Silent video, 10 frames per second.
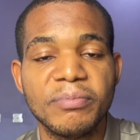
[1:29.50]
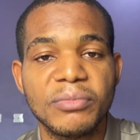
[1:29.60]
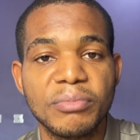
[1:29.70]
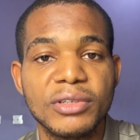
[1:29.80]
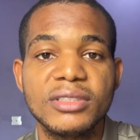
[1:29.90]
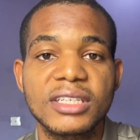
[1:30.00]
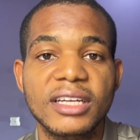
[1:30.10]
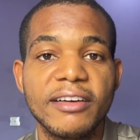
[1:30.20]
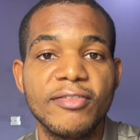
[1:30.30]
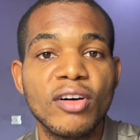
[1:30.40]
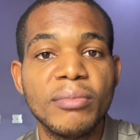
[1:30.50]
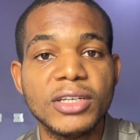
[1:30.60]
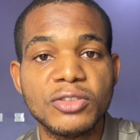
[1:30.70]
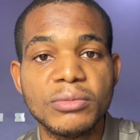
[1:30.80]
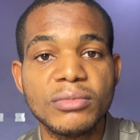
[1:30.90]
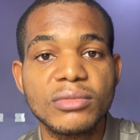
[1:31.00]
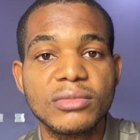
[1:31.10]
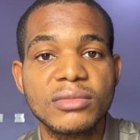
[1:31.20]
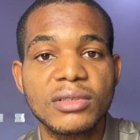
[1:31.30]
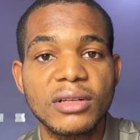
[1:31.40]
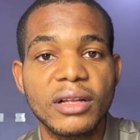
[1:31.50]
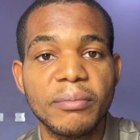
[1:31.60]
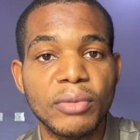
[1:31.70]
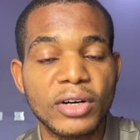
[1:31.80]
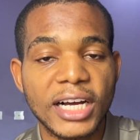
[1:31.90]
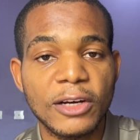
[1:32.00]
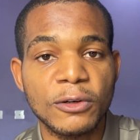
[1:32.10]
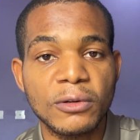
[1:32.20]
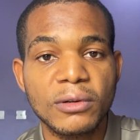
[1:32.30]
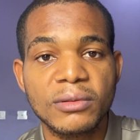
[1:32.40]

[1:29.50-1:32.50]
building a 4-bedroom bungalow